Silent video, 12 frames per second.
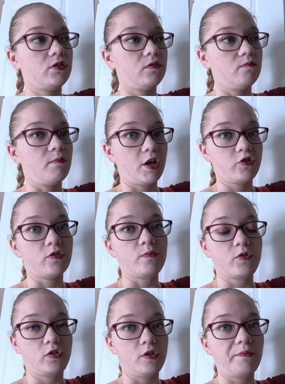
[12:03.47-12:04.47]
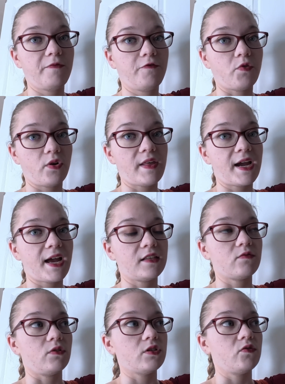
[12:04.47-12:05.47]
mushroom soup for that
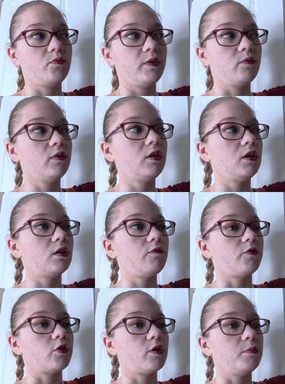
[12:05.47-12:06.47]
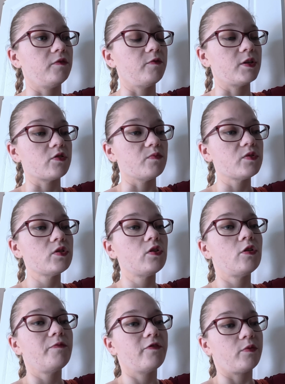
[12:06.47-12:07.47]
casserole, so it would be really good for cream of mushroom
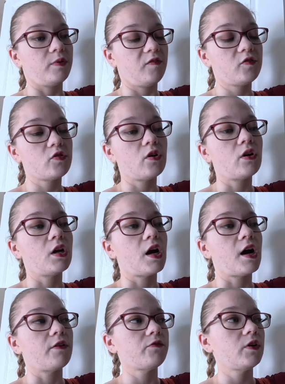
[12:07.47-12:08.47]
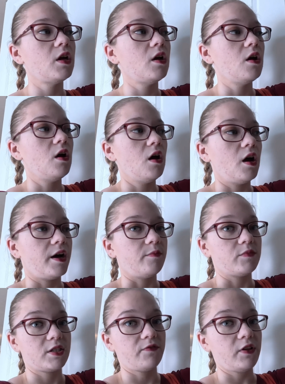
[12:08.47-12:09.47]
soup, for beef stroganoff,
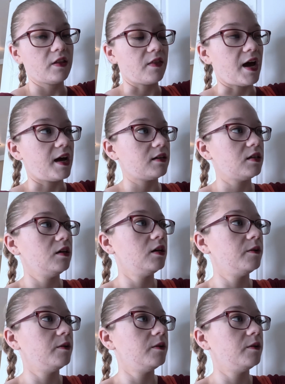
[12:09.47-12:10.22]
stuff like that.